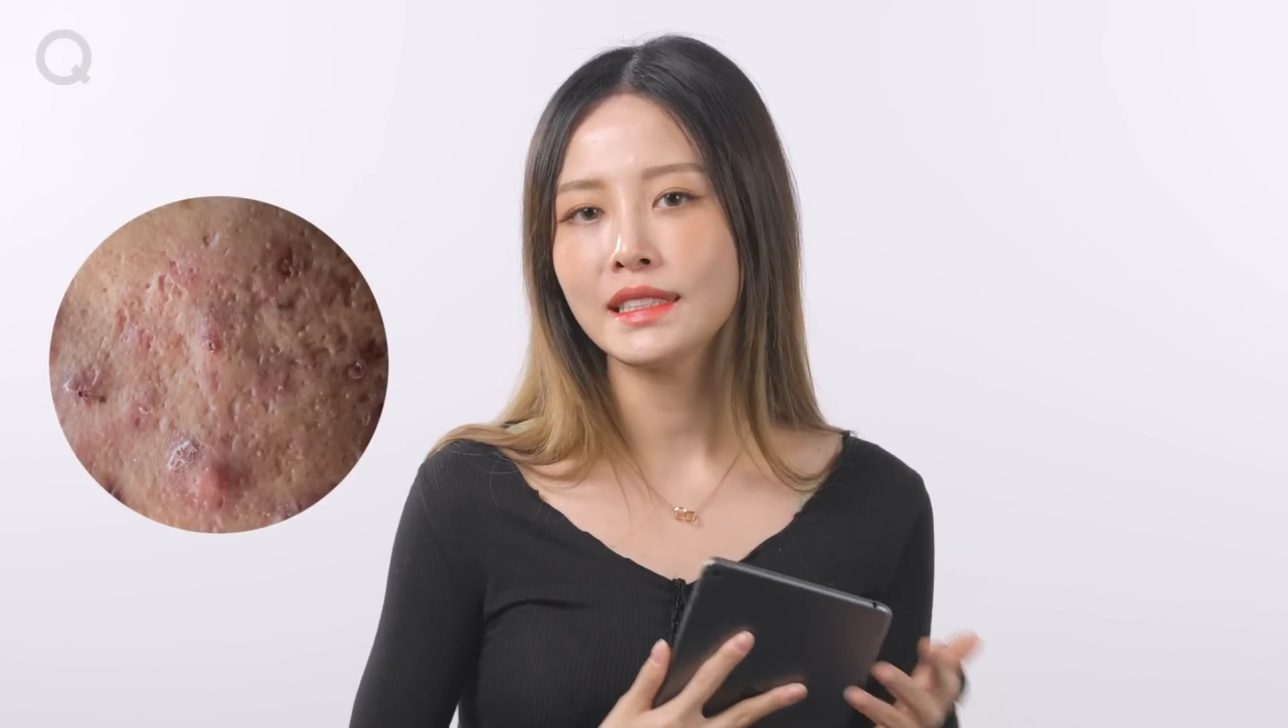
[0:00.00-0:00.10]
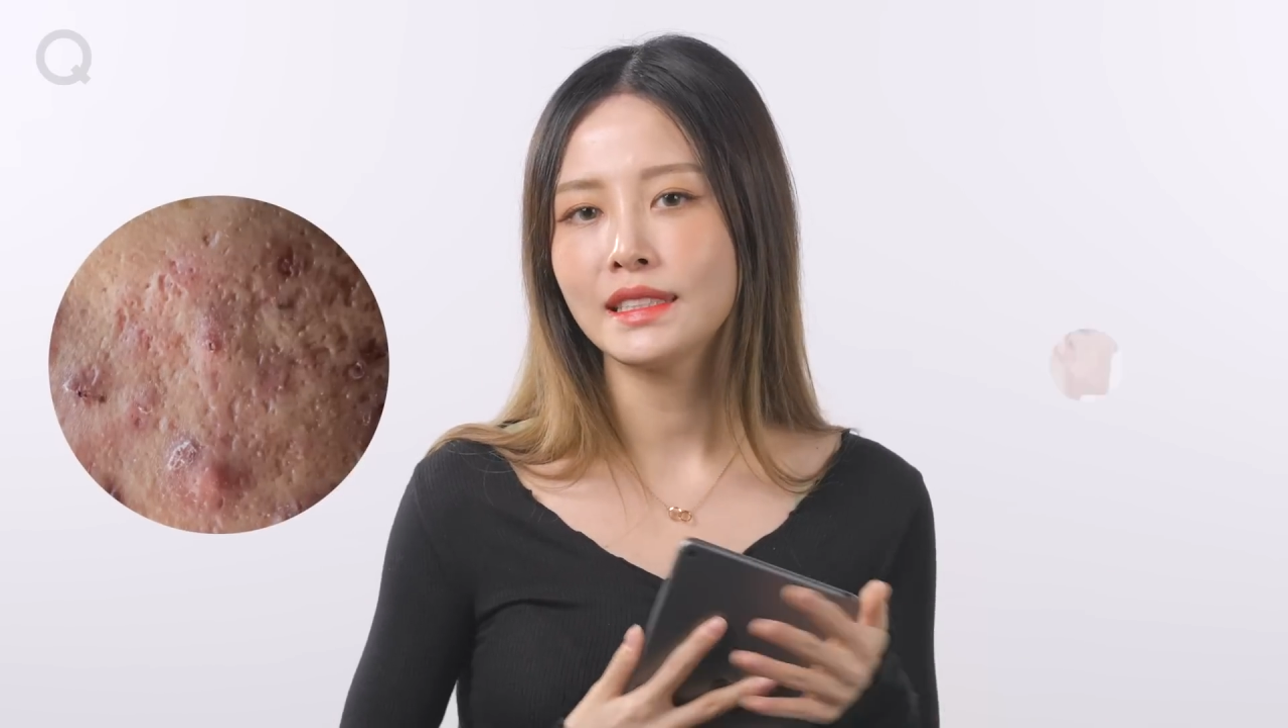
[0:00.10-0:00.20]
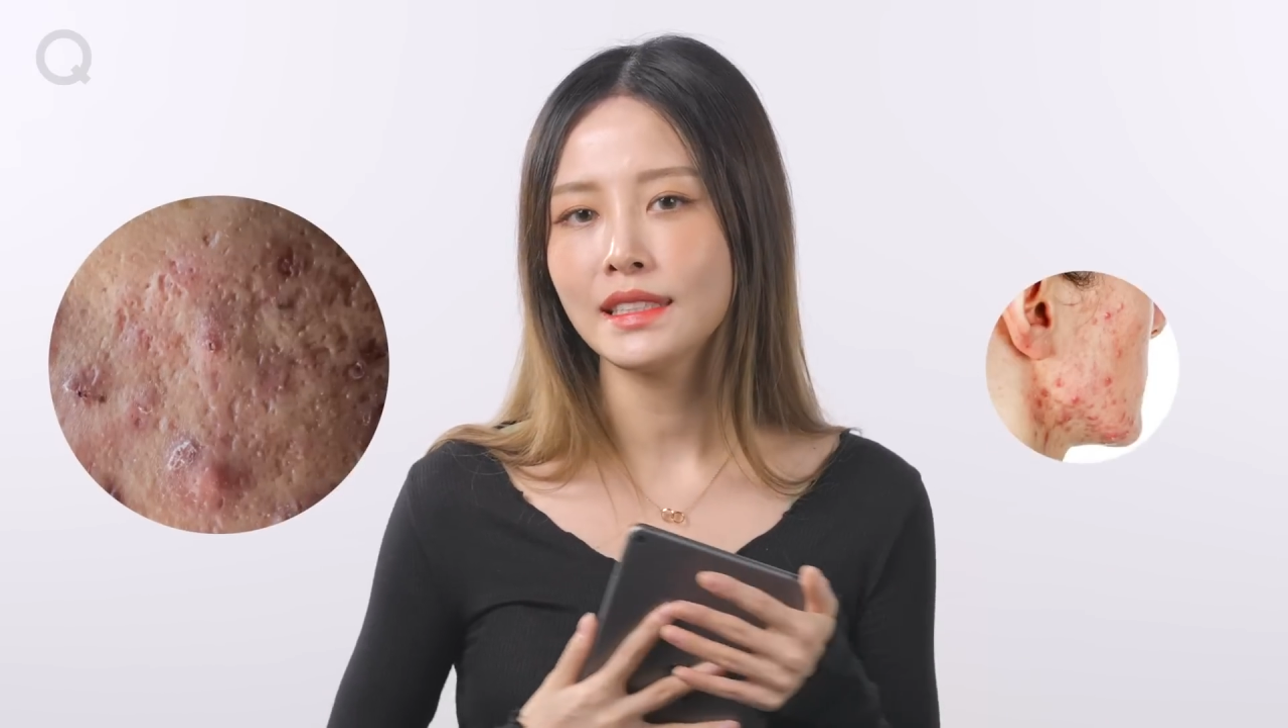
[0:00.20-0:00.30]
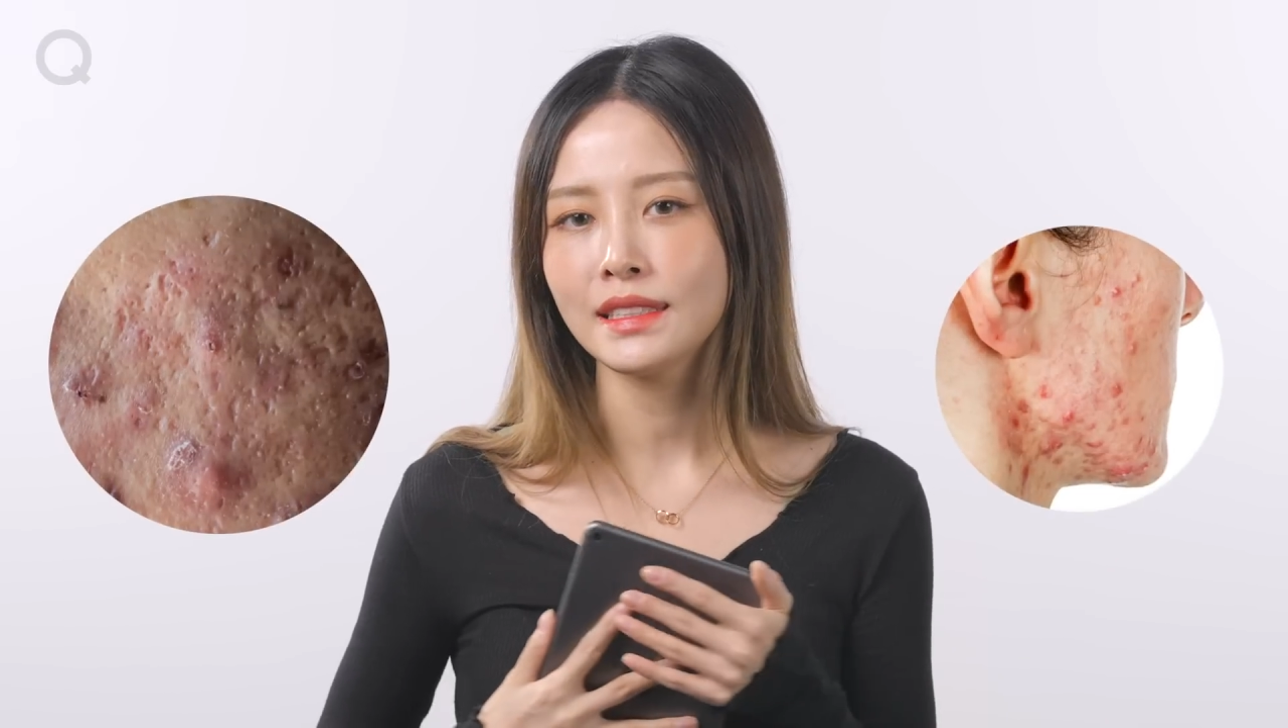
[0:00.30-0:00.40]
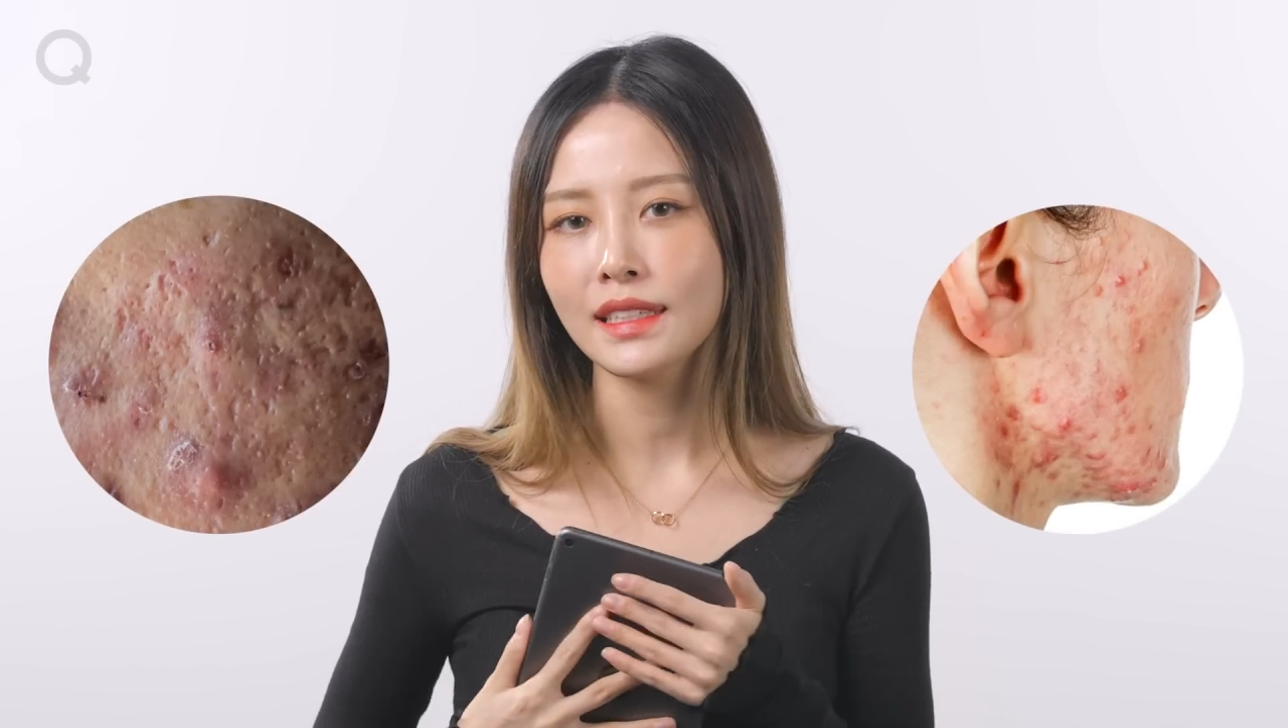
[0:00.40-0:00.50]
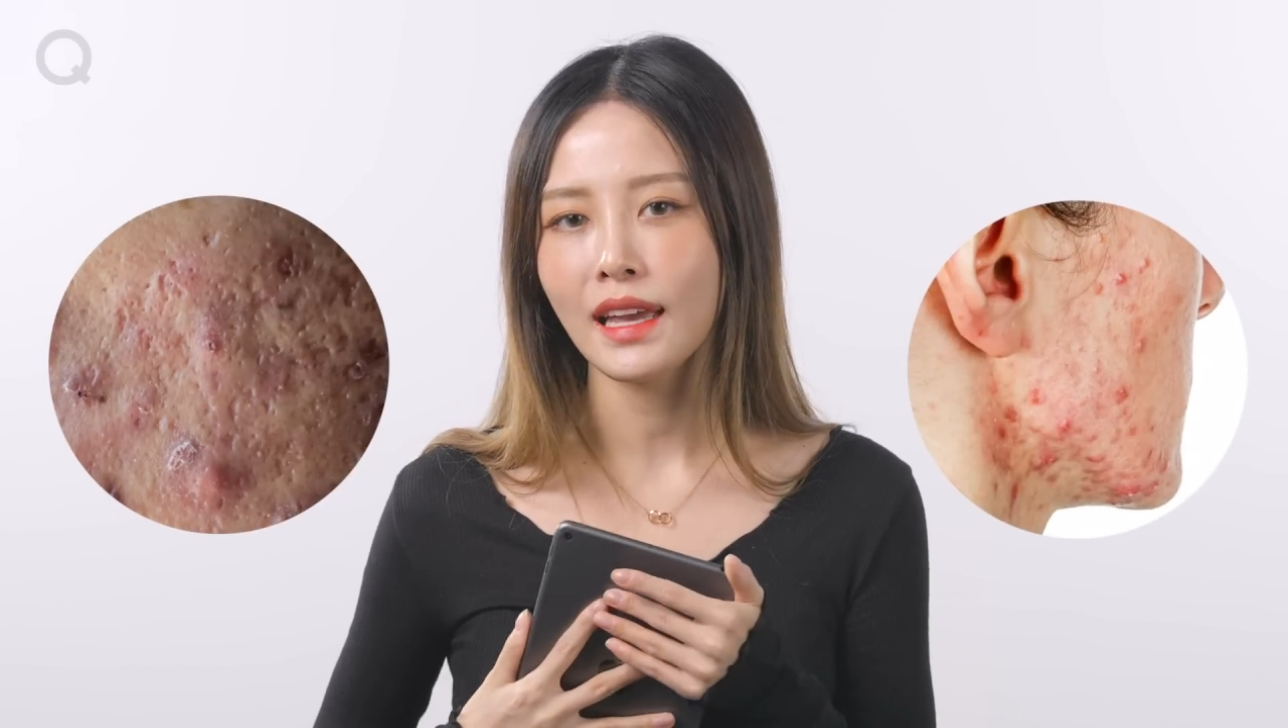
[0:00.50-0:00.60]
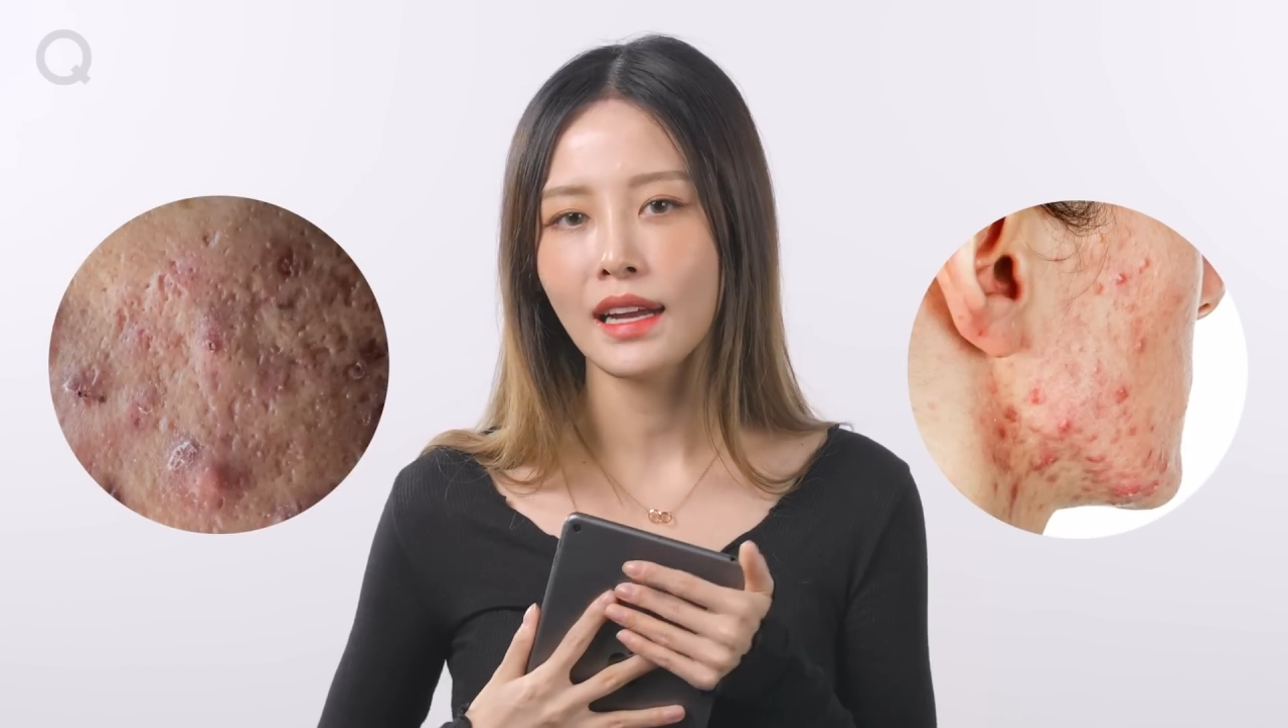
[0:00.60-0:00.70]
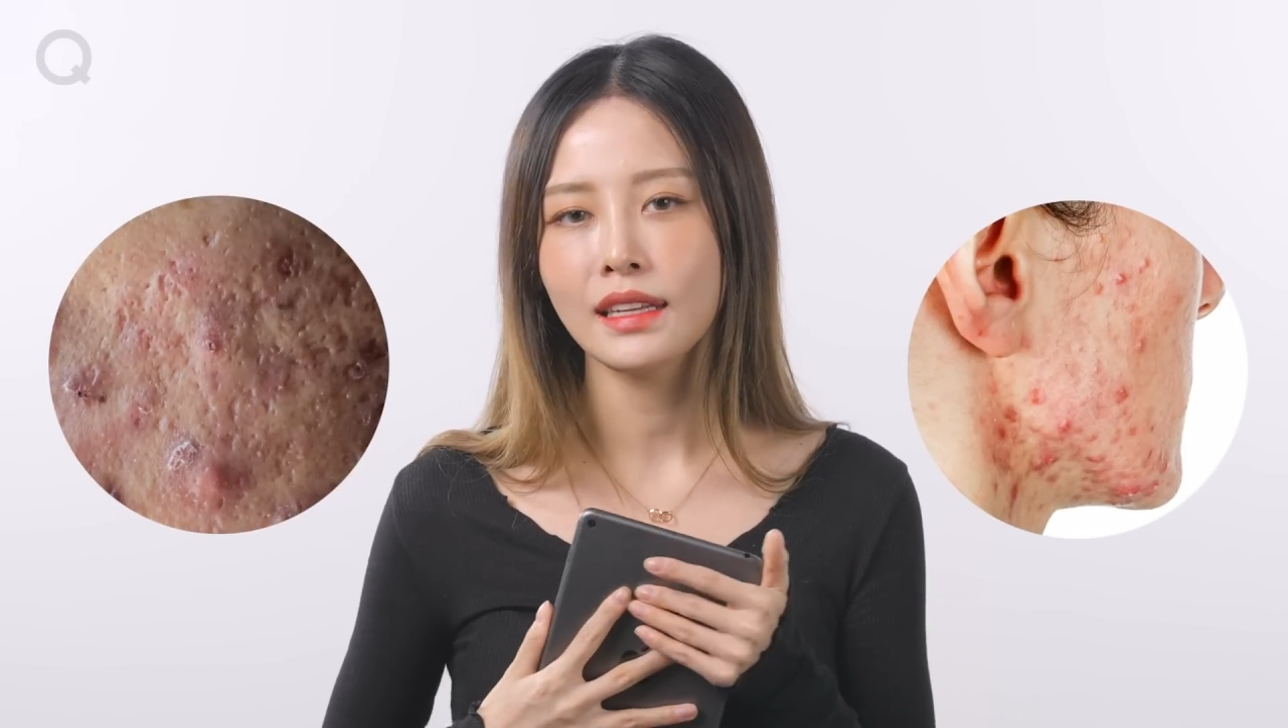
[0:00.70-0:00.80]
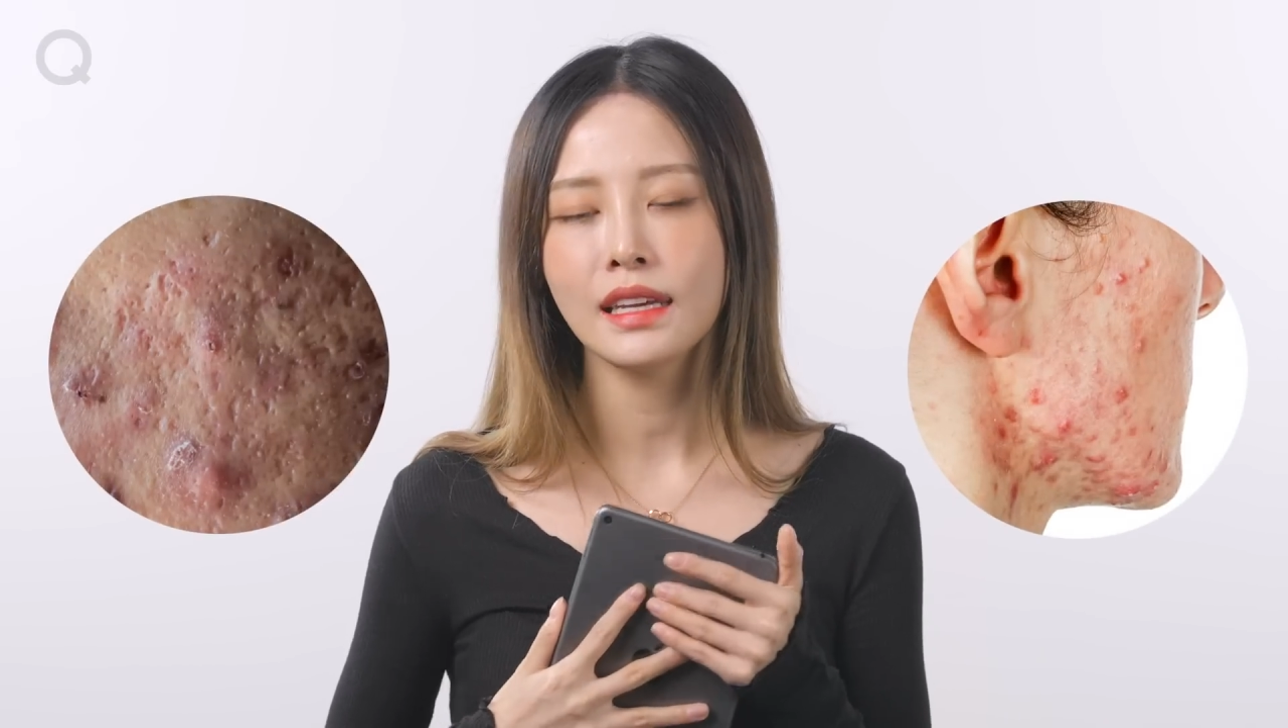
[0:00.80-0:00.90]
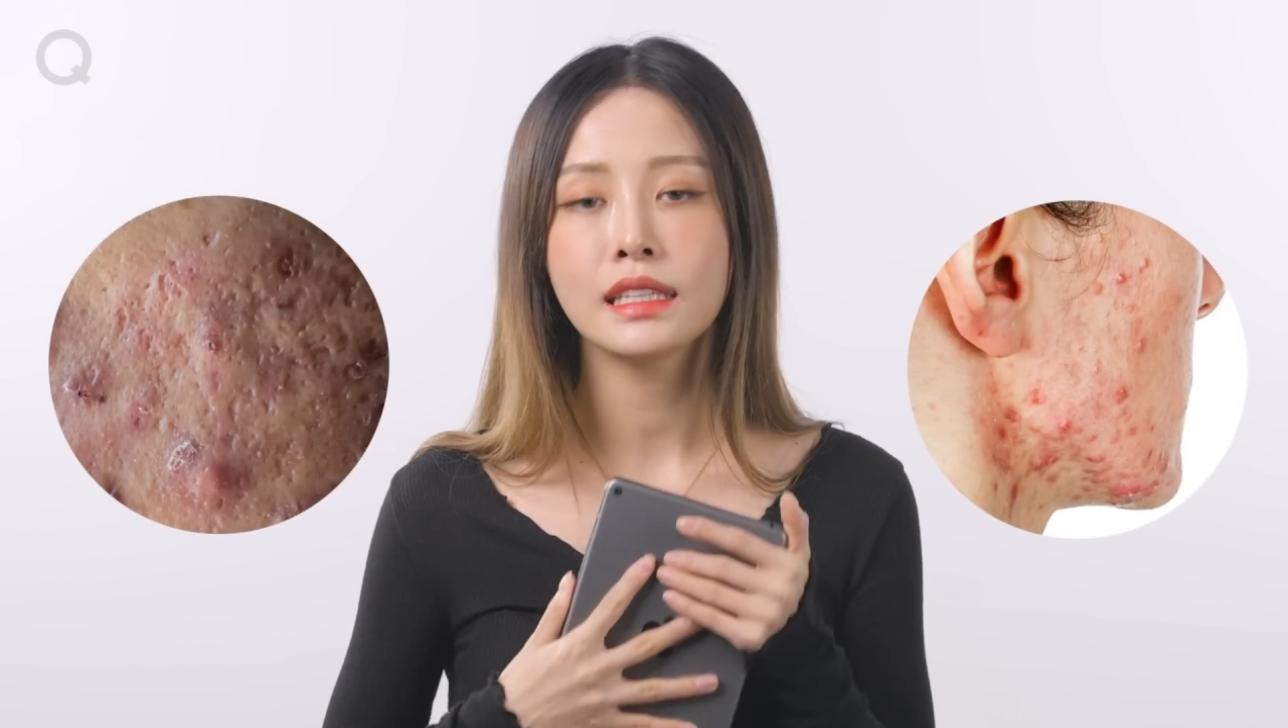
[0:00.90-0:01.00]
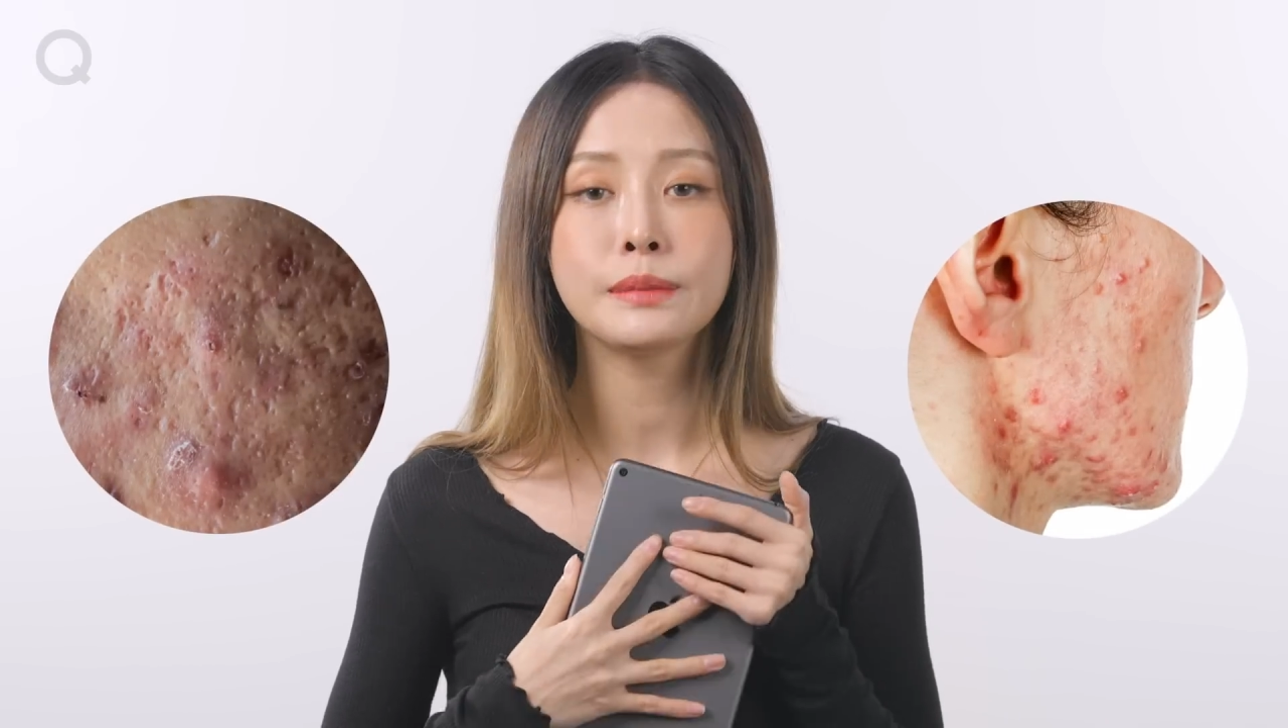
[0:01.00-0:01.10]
and cystic acne,